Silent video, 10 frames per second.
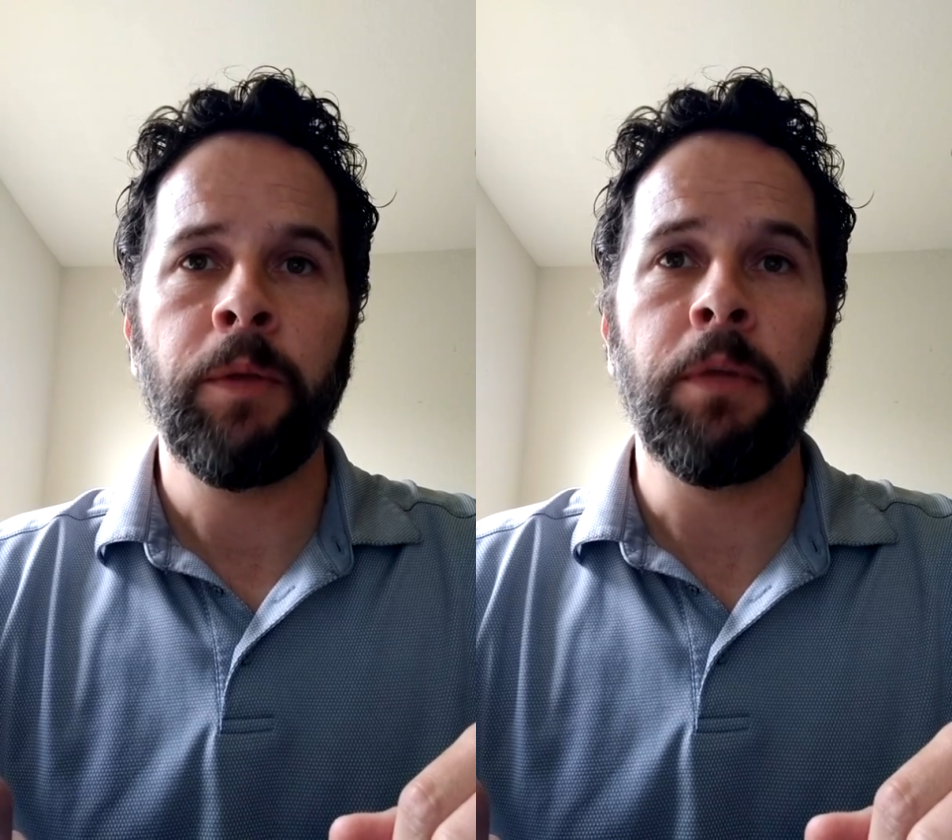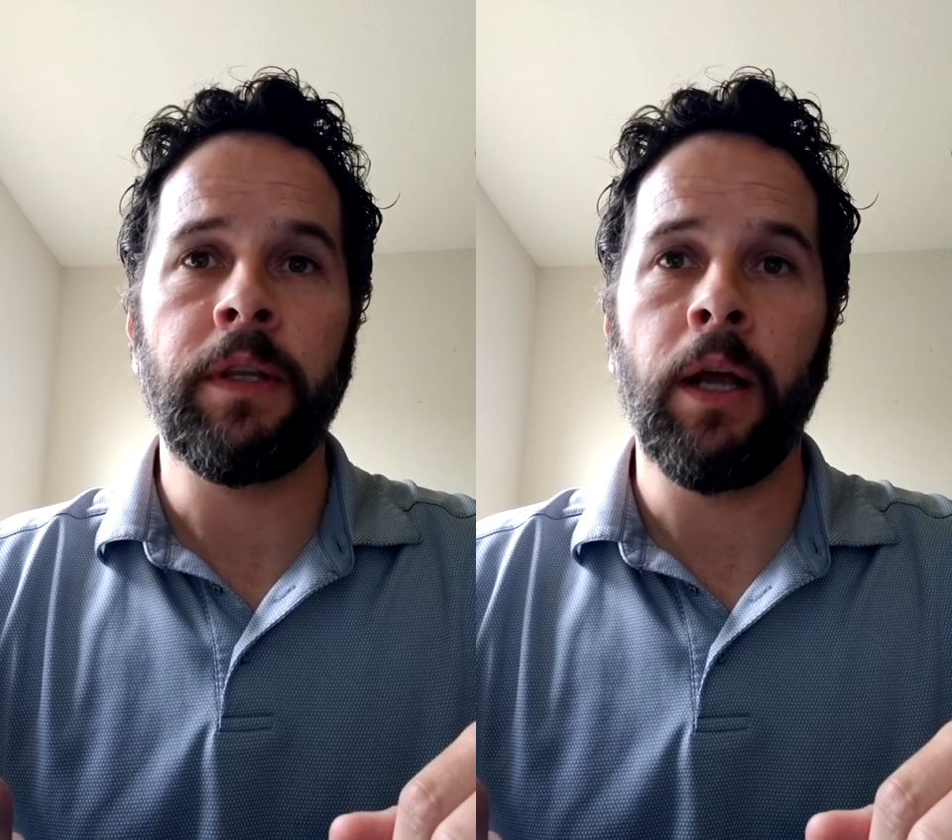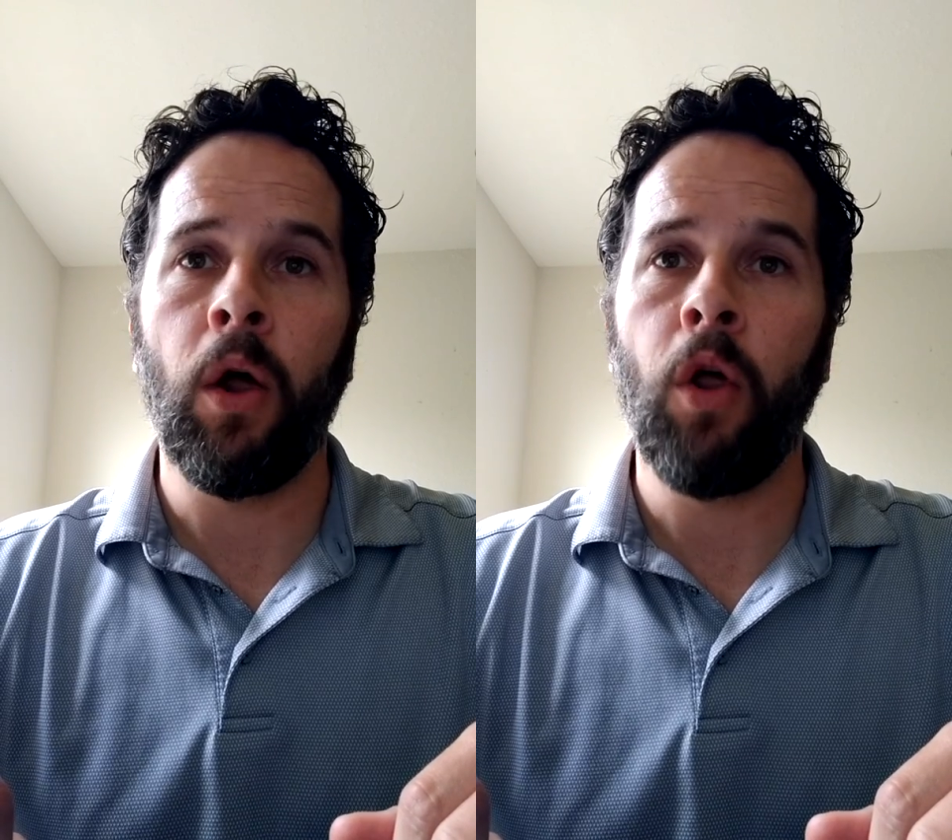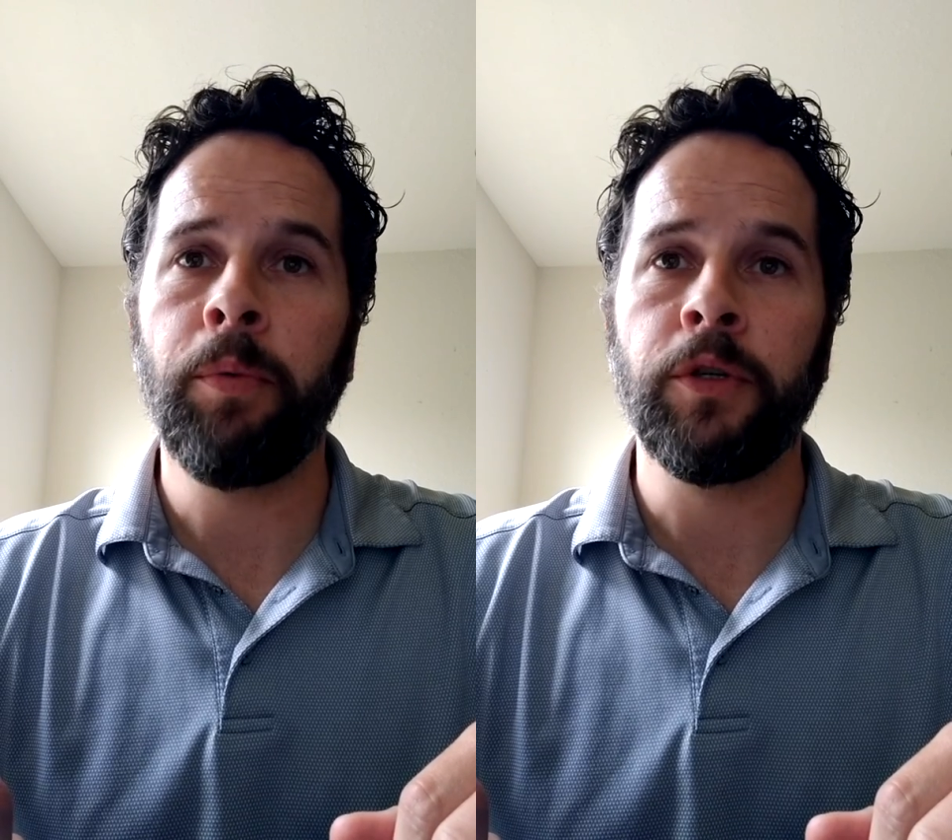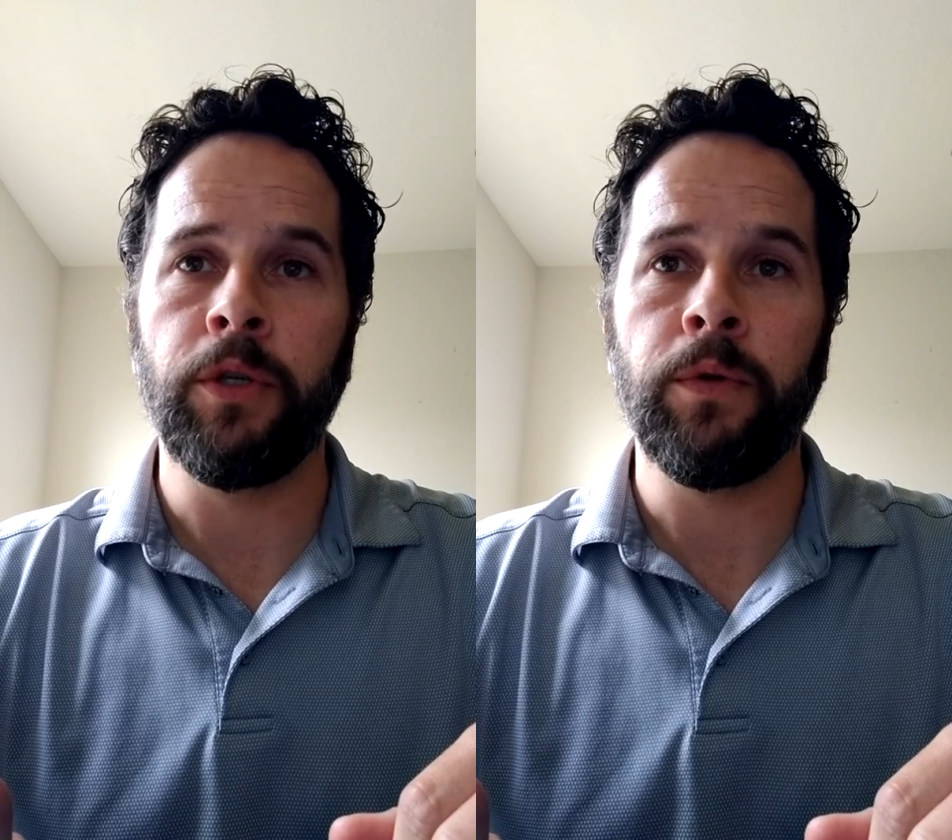but they all
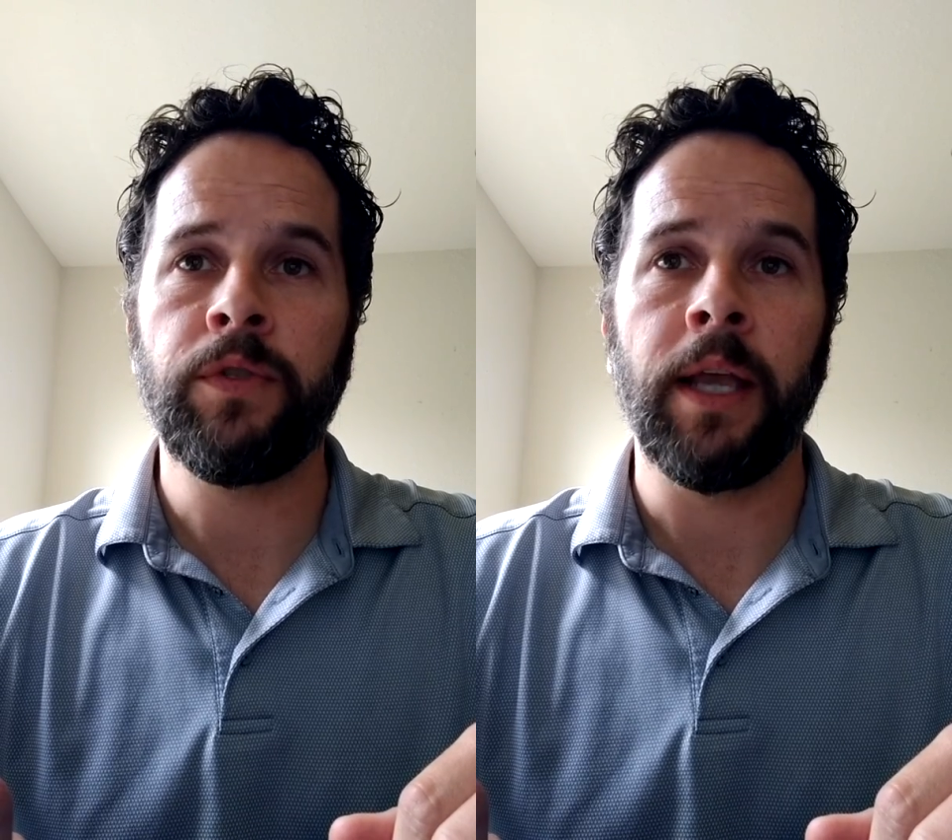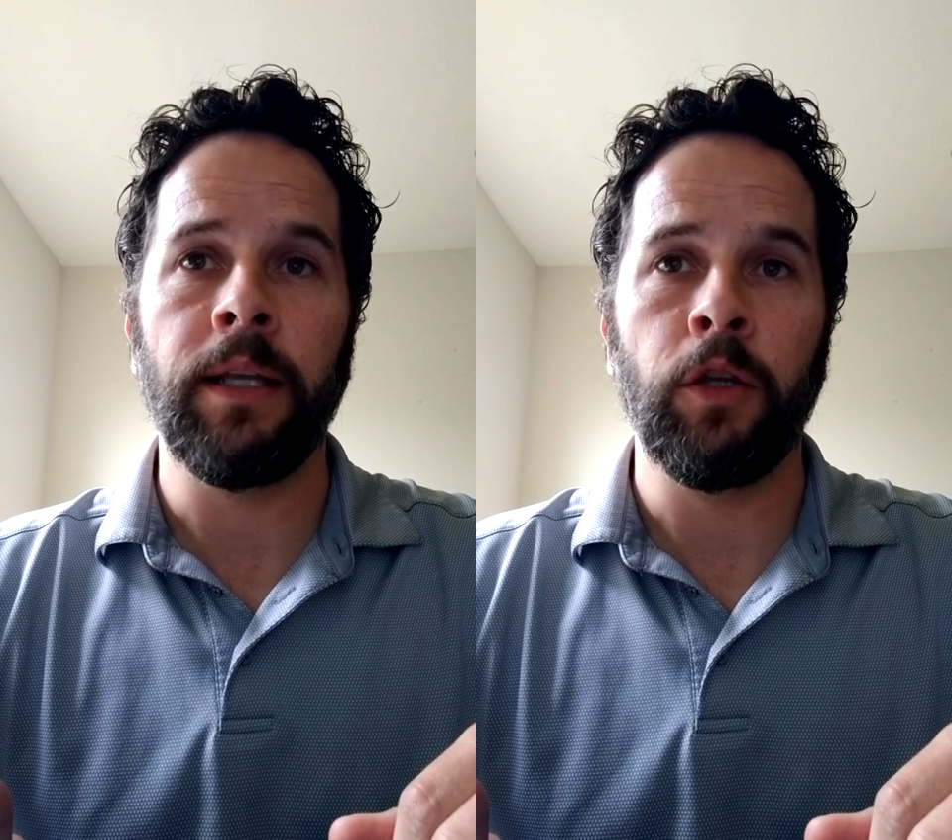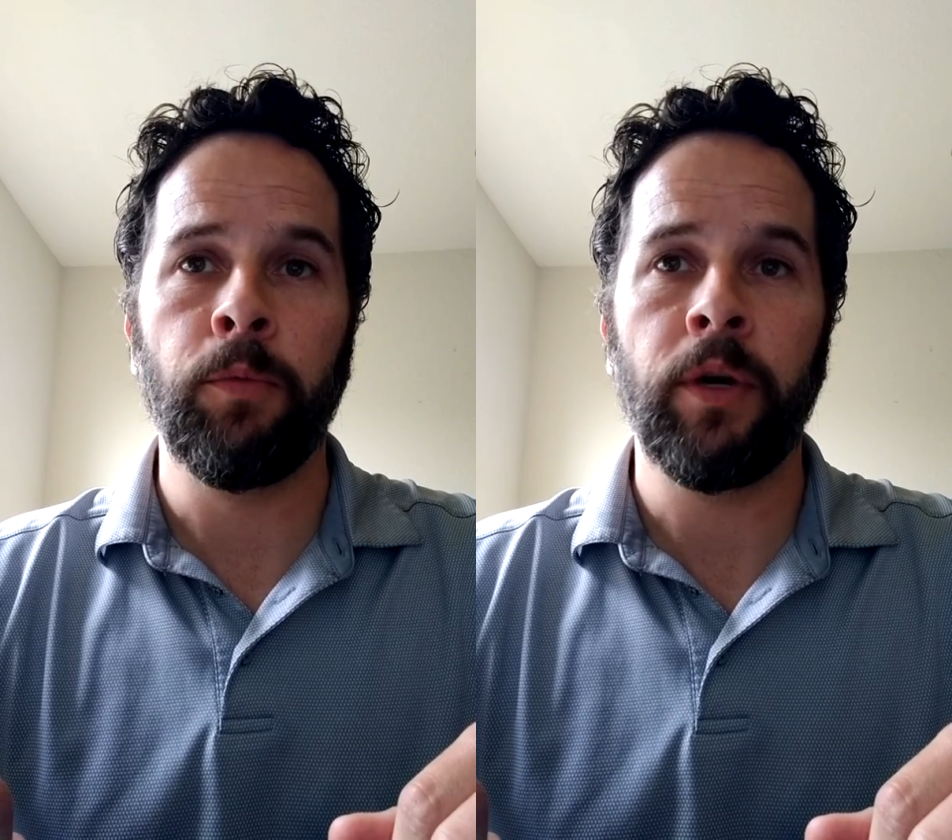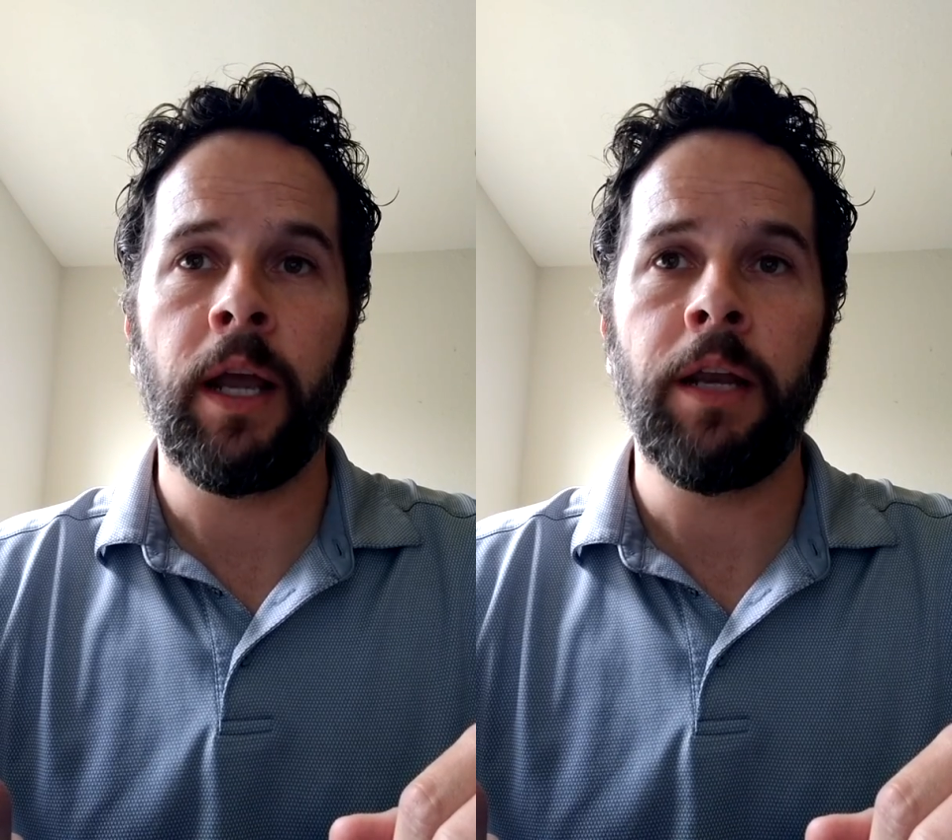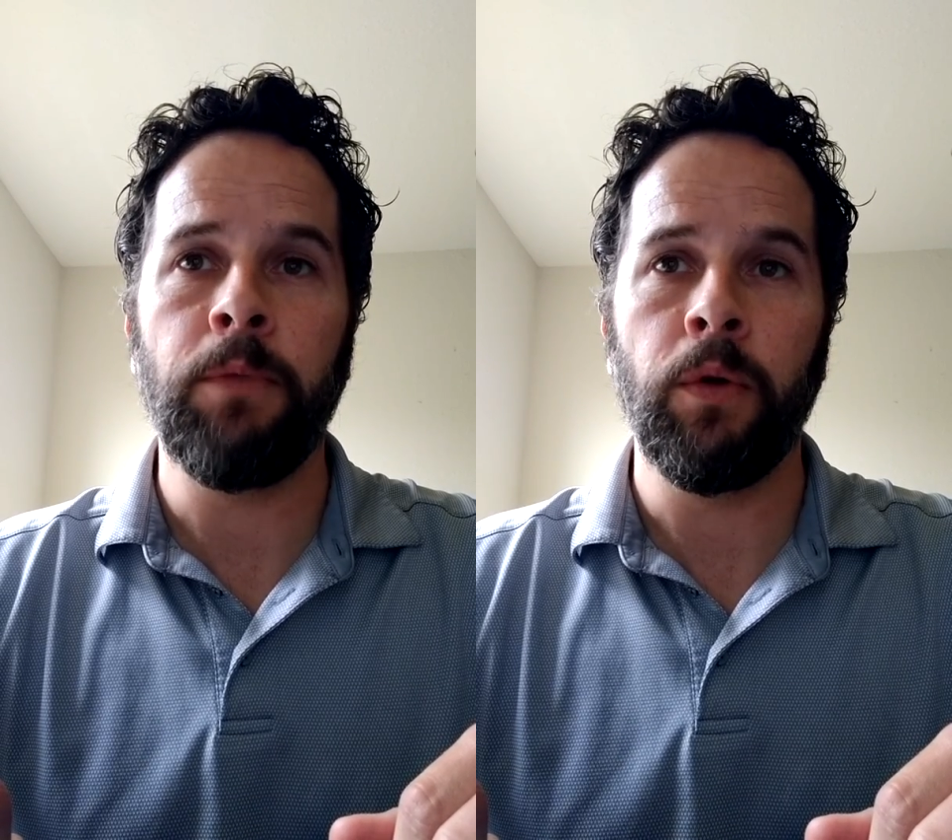produce a
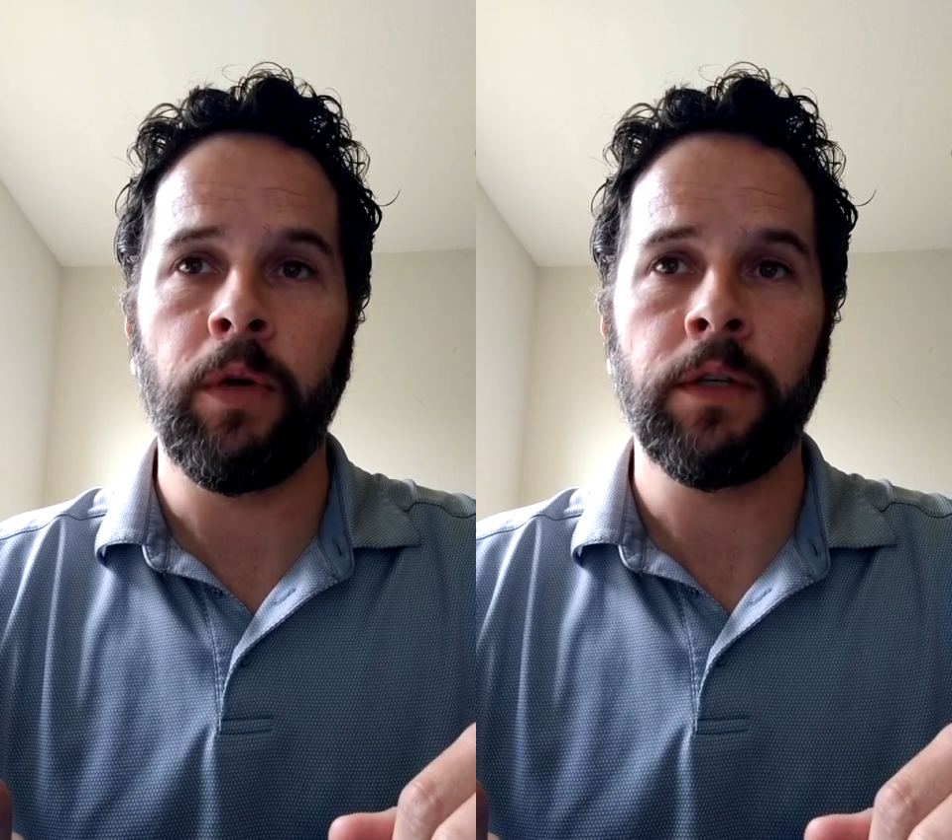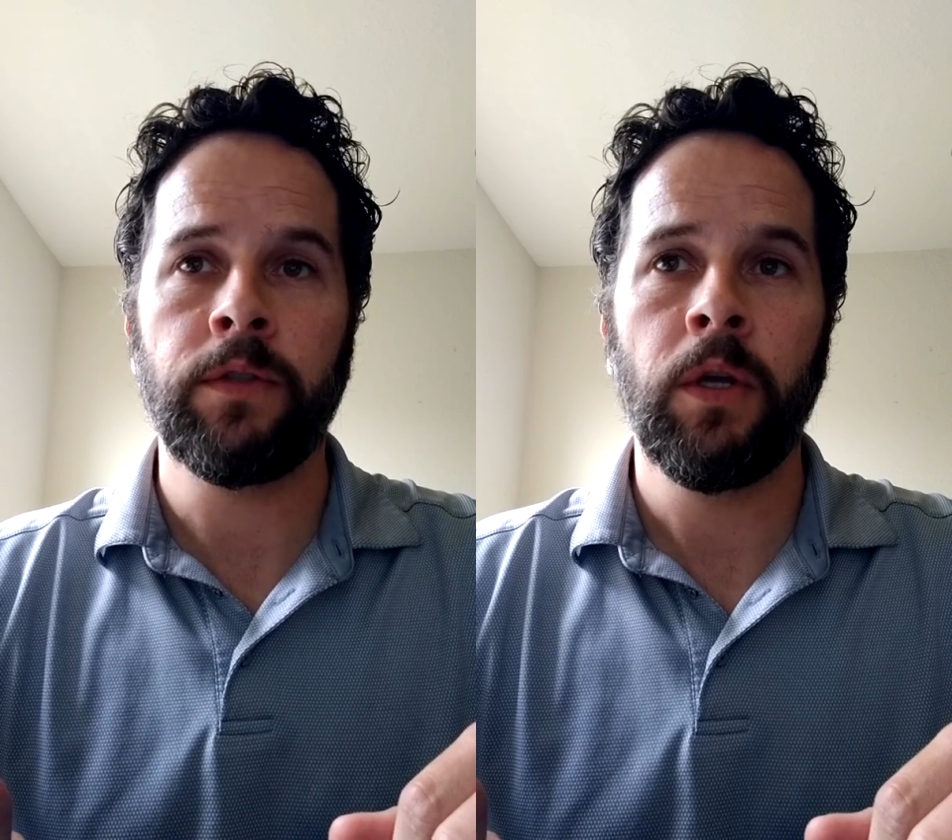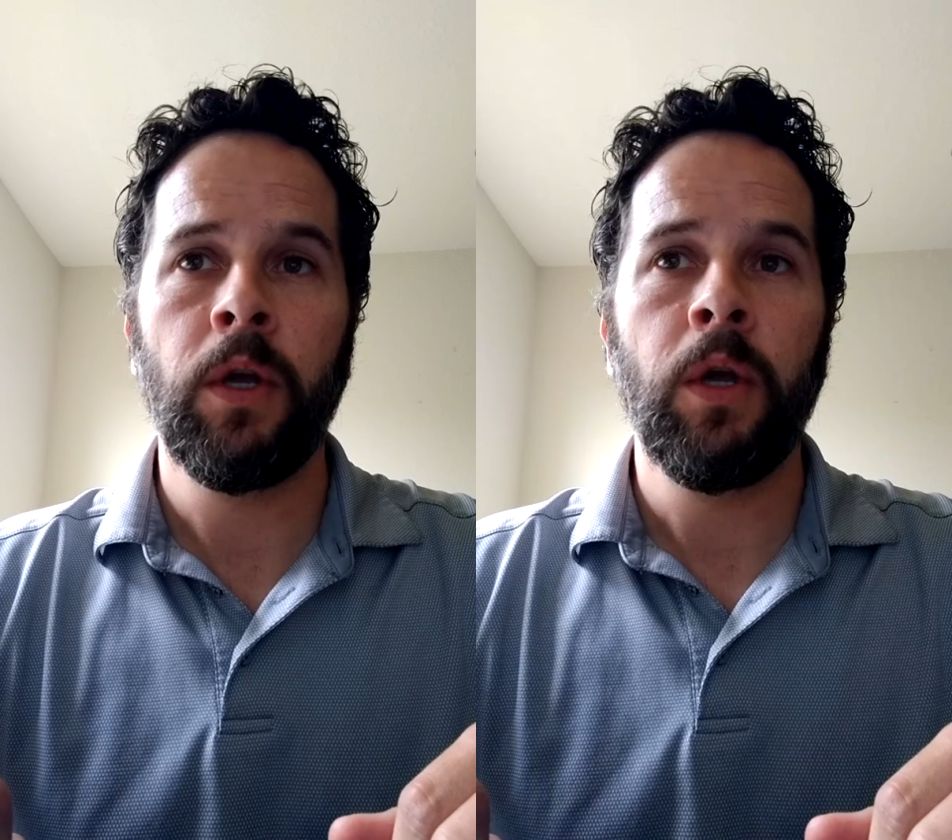lubricating mucus,